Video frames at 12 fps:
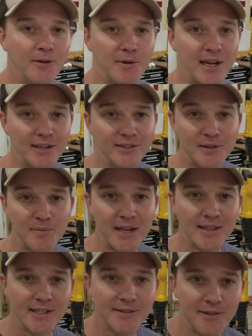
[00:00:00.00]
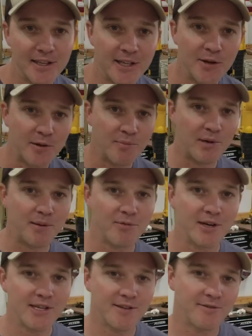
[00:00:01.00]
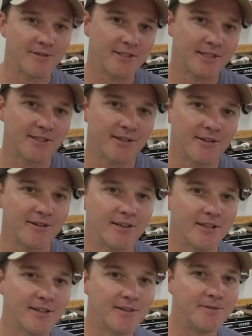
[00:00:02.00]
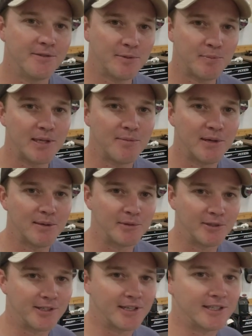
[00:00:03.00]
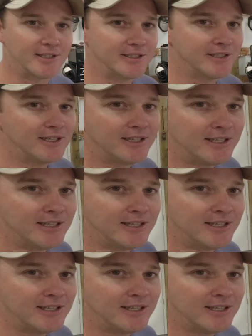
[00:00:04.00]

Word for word: and we actually made this video in preparation for the start of Speed Bump Garage.